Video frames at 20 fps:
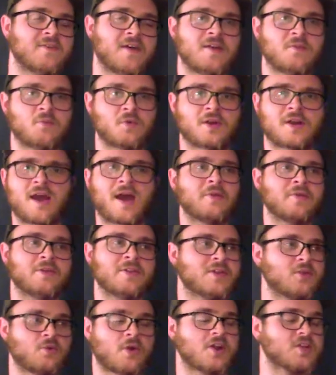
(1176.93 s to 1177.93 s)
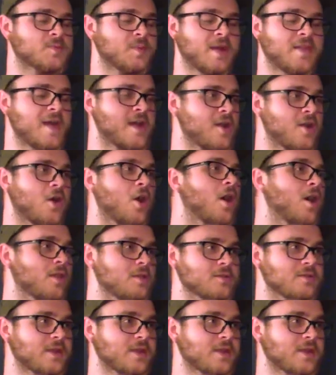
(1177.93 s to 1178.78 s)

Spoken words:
and we're not really crushed by that at all.